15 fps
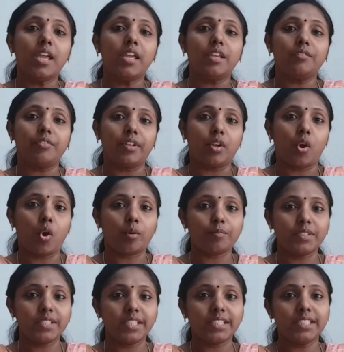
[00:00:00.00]
if an
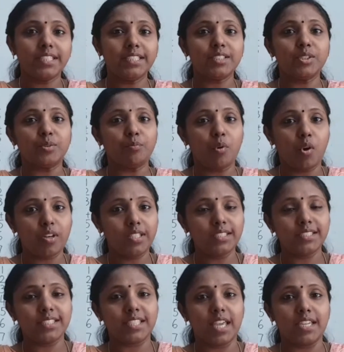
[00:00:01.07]
object is small in
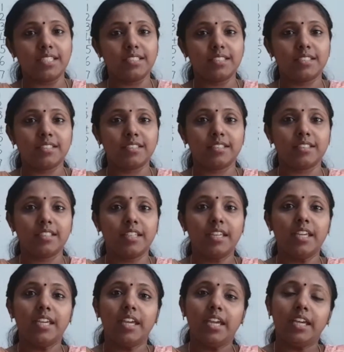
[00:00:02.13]
size,
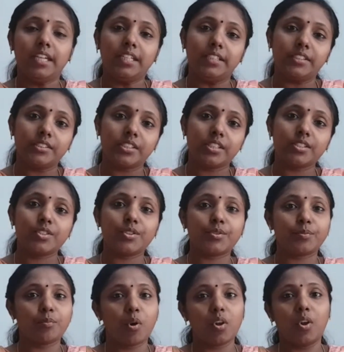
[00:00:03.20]
it is a
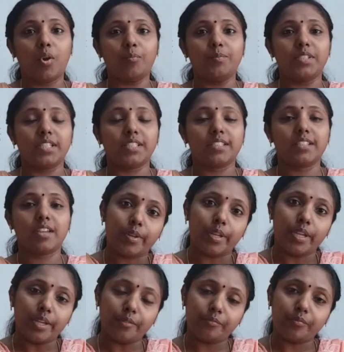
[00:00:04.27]
small object.
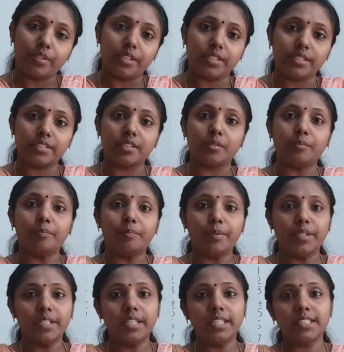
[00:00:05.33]
If it is a
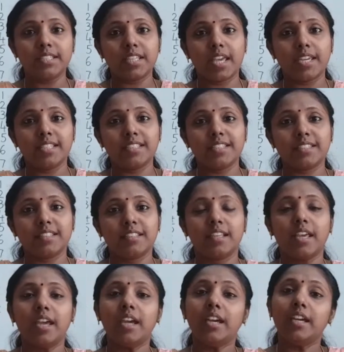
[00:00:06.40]
big in size,
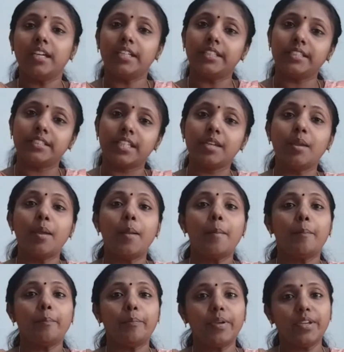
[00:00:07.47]
it is a
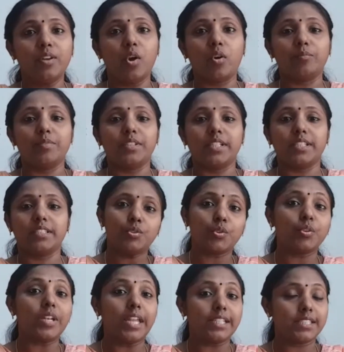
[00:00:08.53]
big object. So,
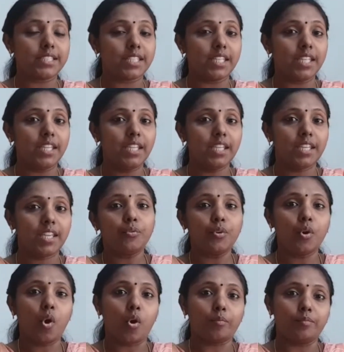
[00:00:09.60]
let's see
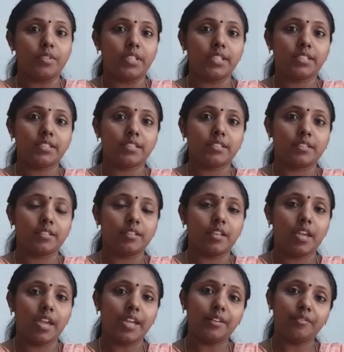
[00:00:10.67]
few objects
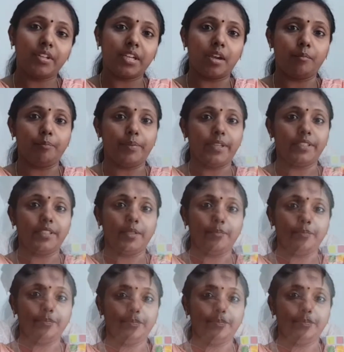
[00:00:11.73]
and we compare them.